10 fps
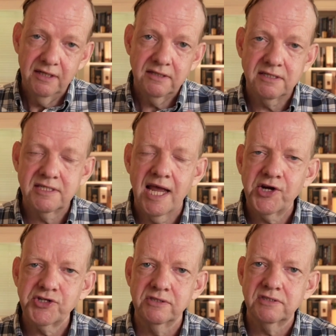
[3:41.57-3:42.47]

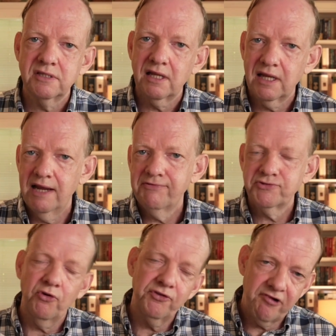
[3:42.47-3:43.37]
detection to the left
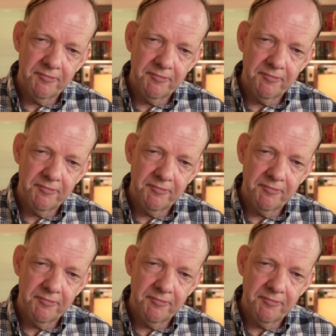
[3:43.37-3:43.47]
or the very